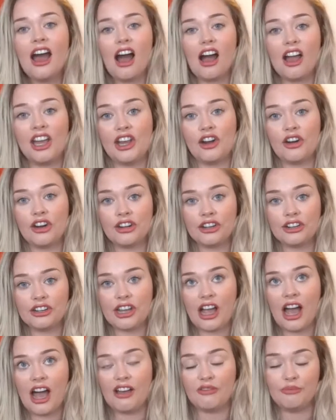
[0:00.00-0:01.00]
I
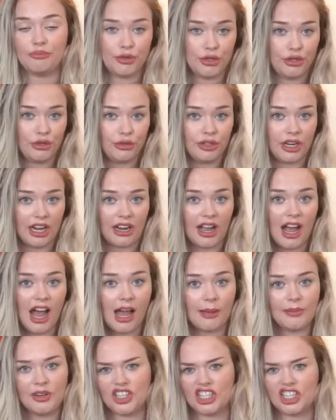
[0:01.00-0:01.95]
ordered off boohoo.com,